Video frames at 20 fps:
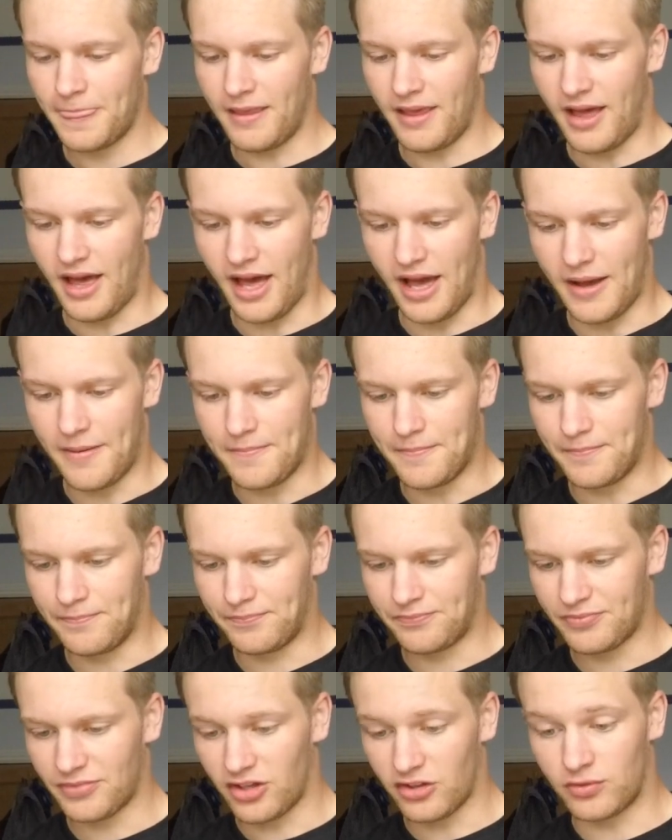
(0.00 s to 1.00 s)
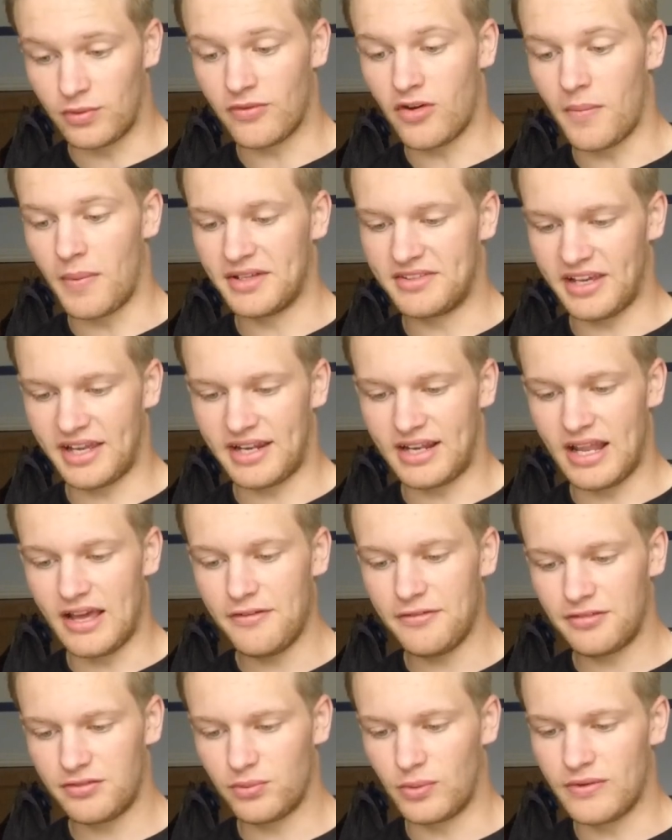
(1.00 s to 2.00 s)
Um, so we've got my
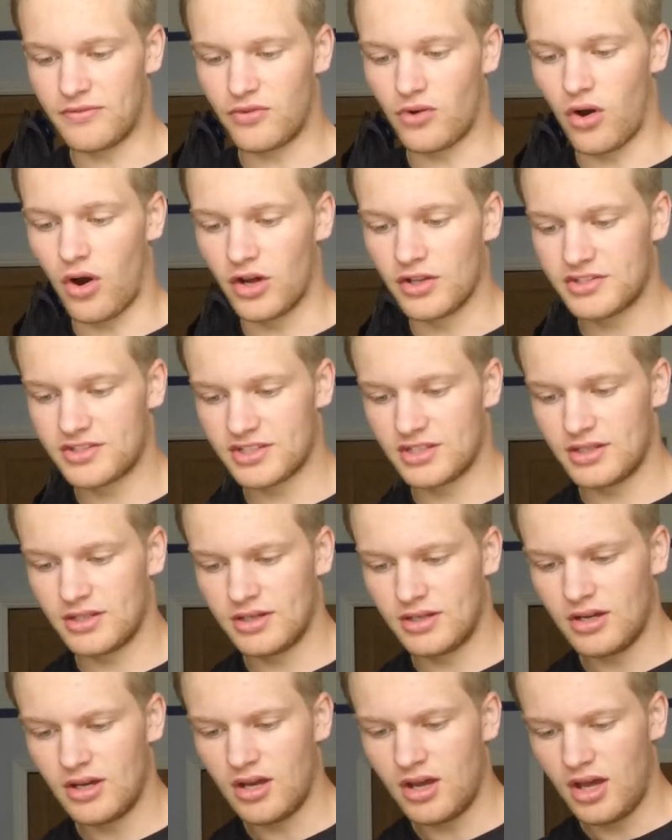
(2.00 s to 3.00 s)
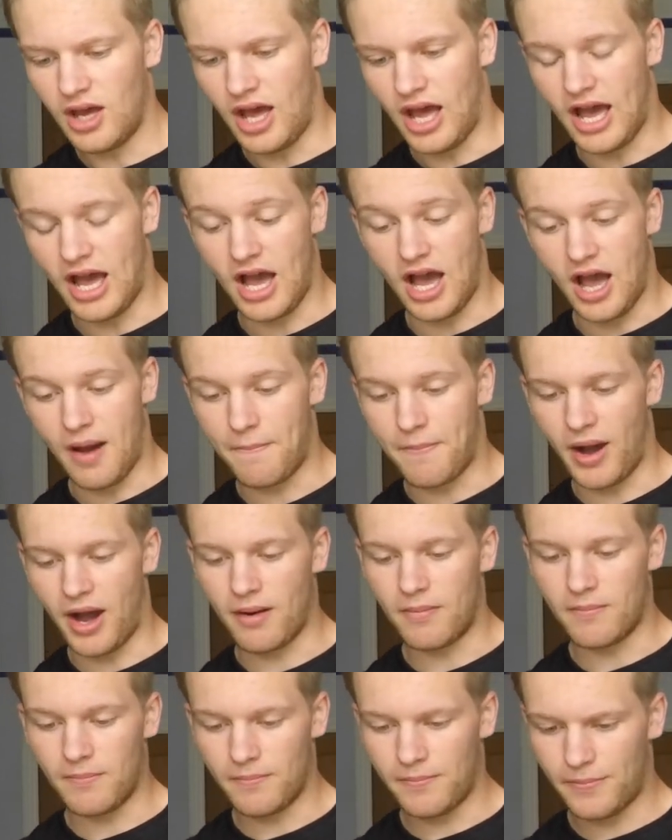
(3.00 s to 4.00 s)
deadlifts. We've got uh, a
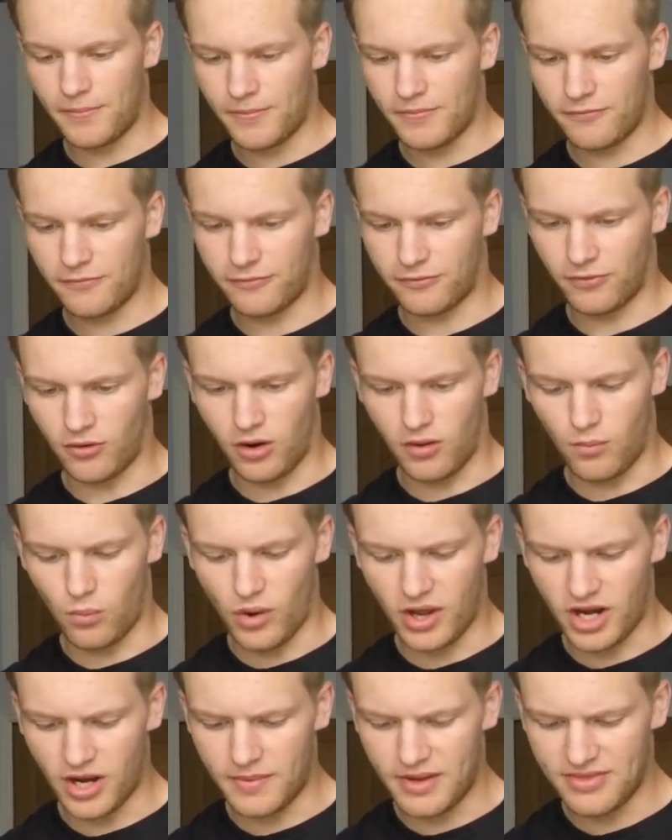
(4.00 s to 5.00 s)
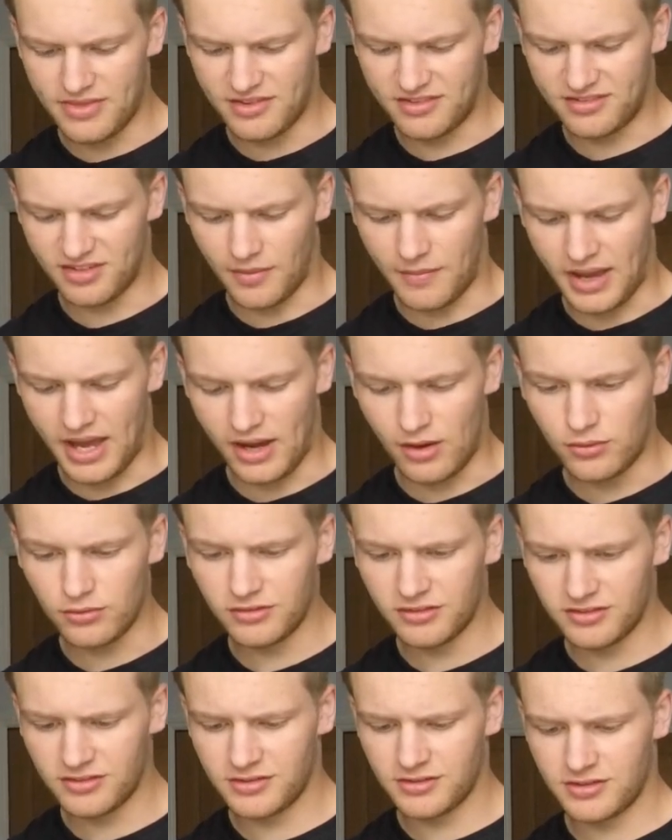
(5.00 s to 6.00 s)
pump from when I'm in the summer
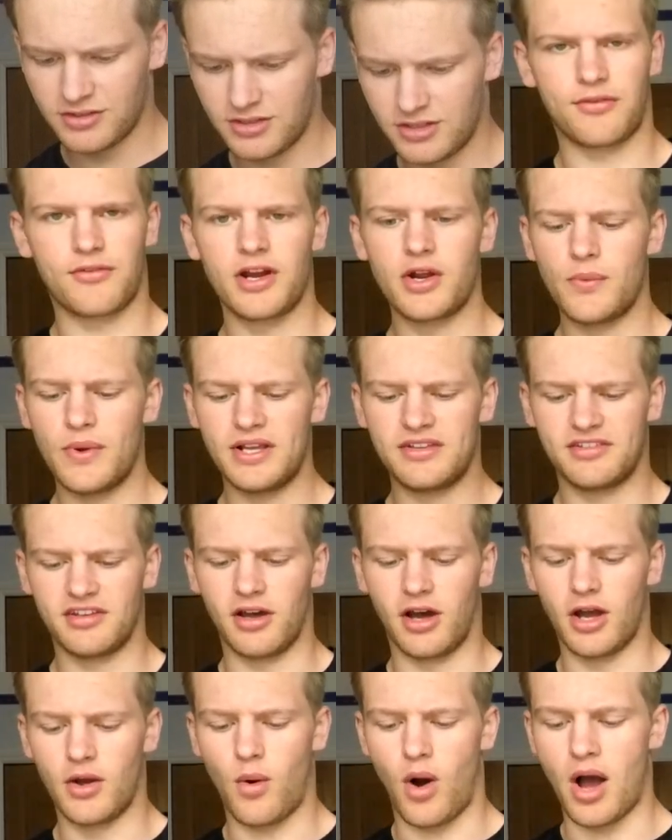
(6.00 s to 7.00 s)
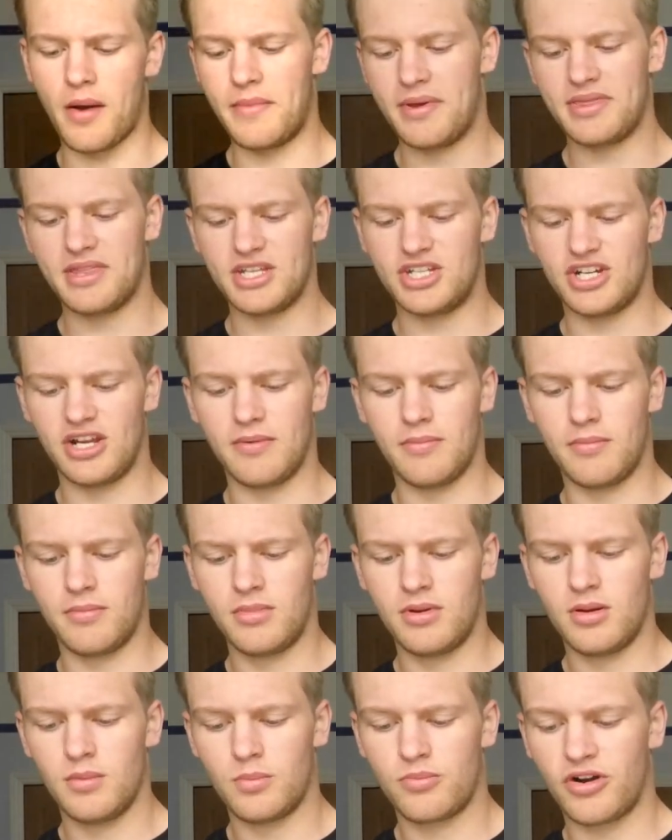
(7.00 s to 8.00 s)
house. Three weeks ago, I'm in the gym
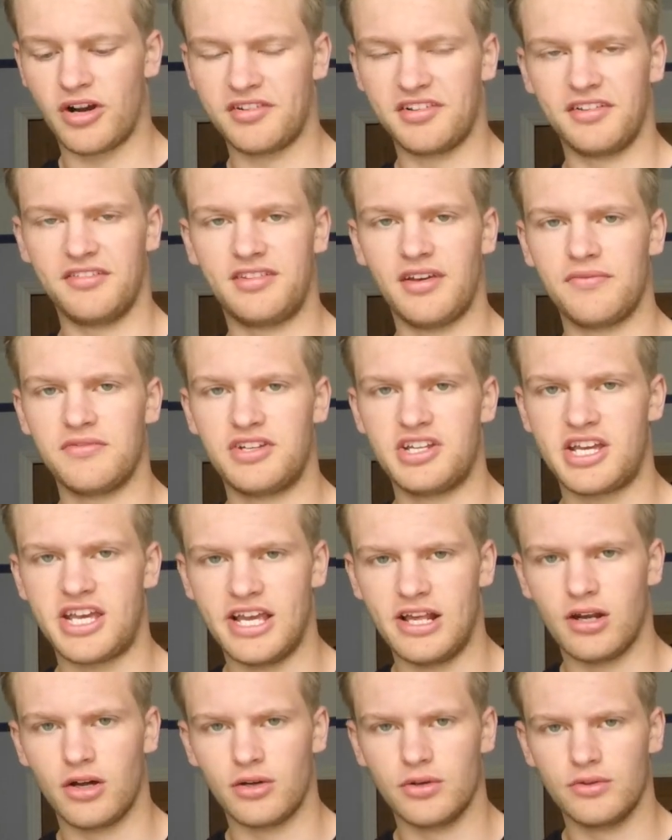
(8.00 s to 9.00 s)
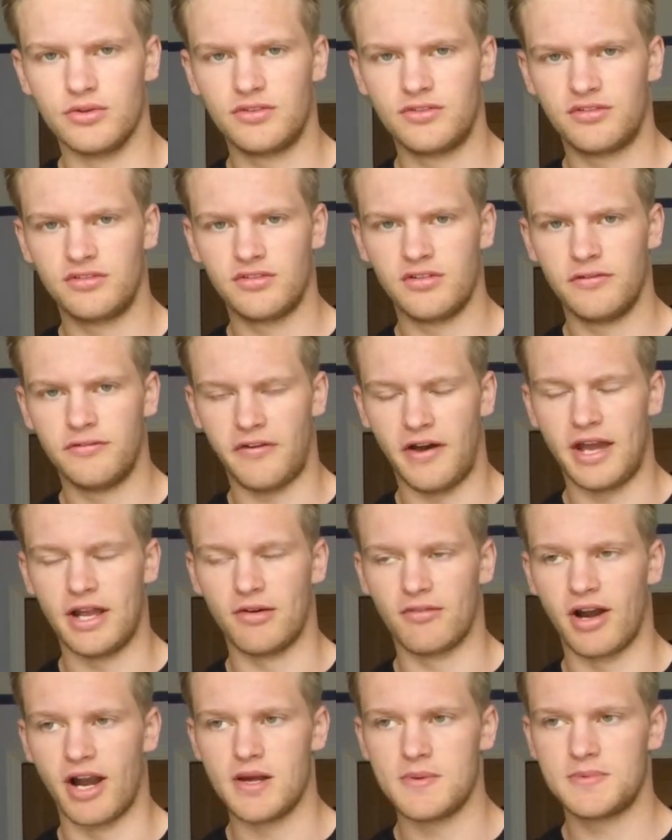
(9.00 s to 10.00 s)
pressing 70 kilos for eight
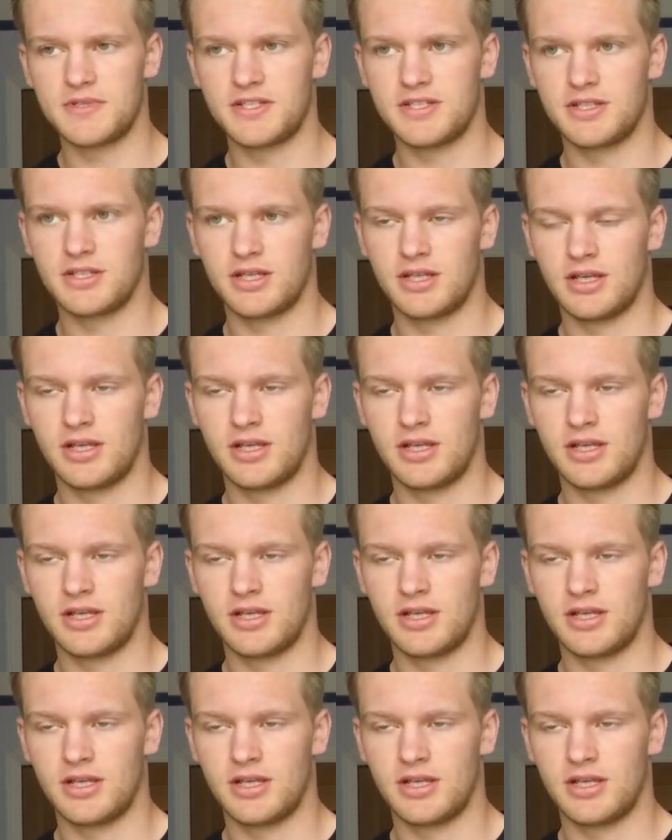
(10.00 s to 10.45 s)
reps.